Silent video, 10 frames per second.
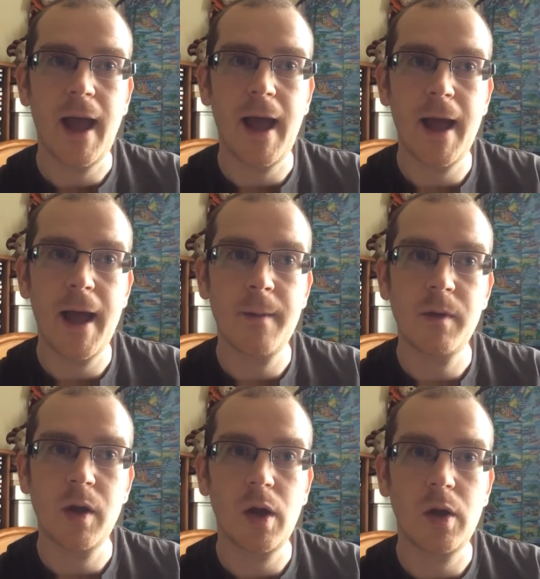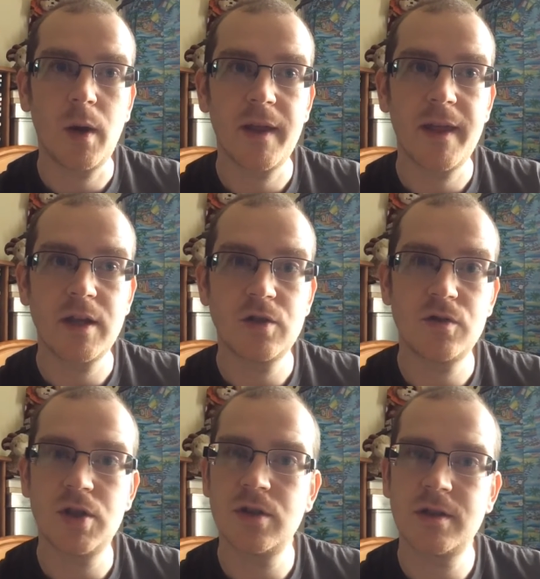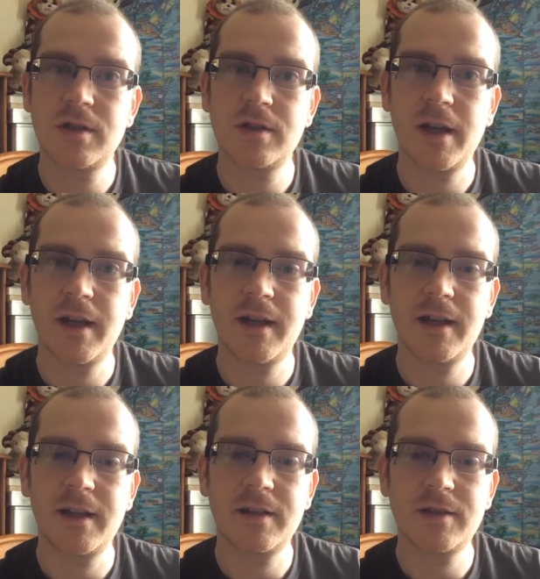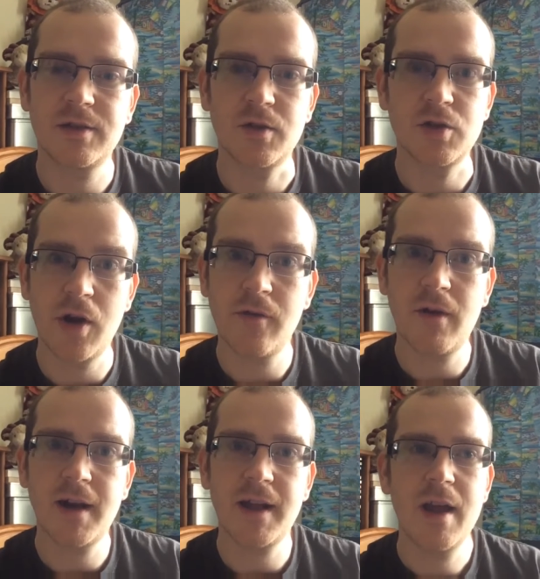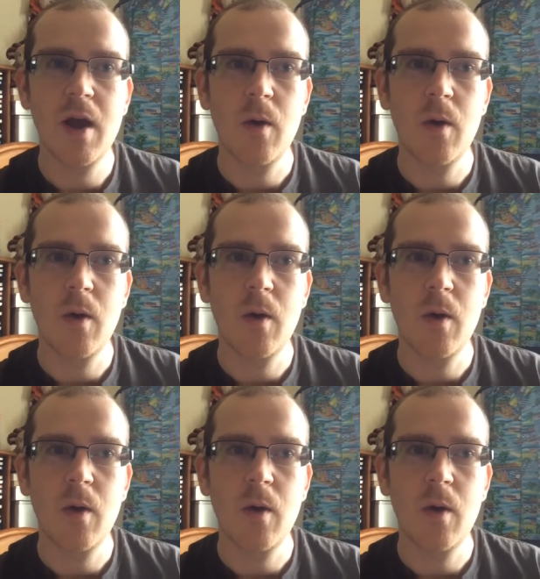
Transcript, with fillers: who I then introduced to sort of Durianrider.